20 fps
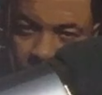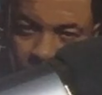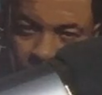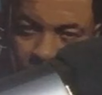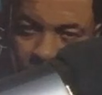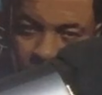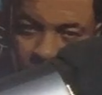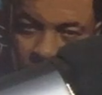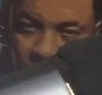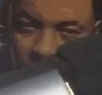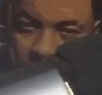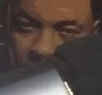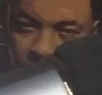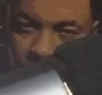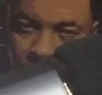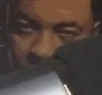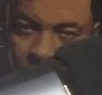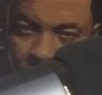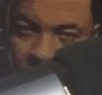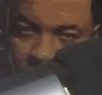
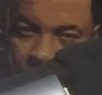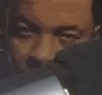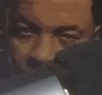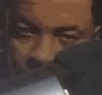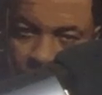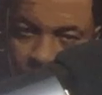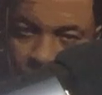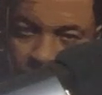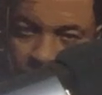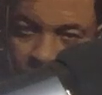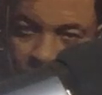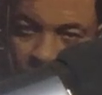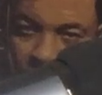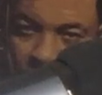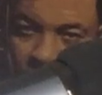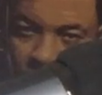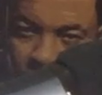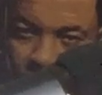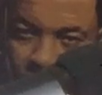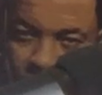No words are spoken by the person on screen.